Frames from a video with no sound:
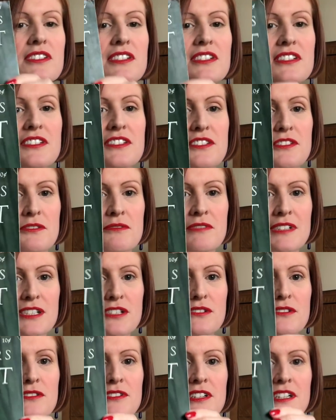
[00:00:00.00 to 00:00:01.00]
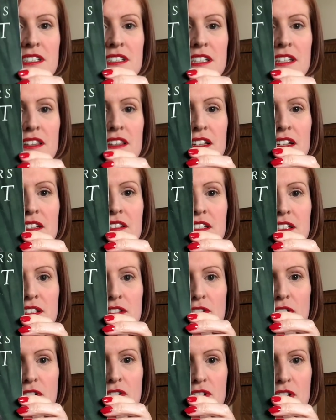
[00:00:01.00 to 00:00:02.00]
This is an original 1930s
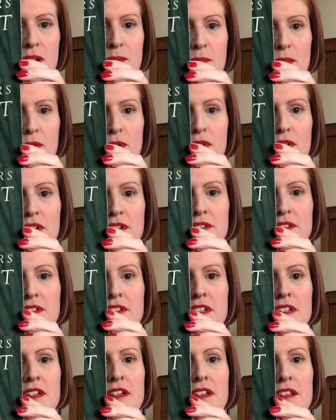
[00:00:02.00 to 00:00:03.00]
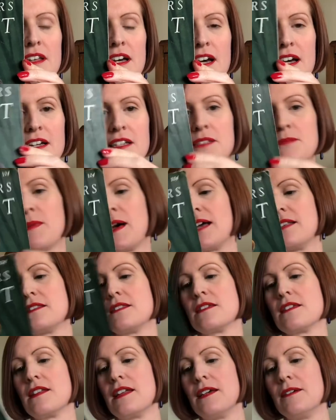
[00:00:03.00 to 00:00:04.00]
crochet book that has
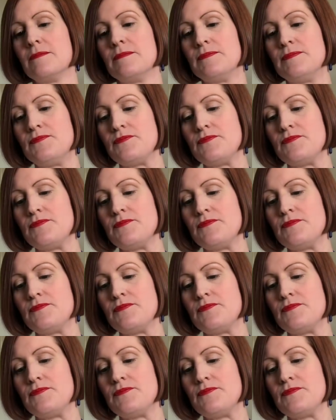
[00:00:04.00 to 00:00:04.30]
patterns in it,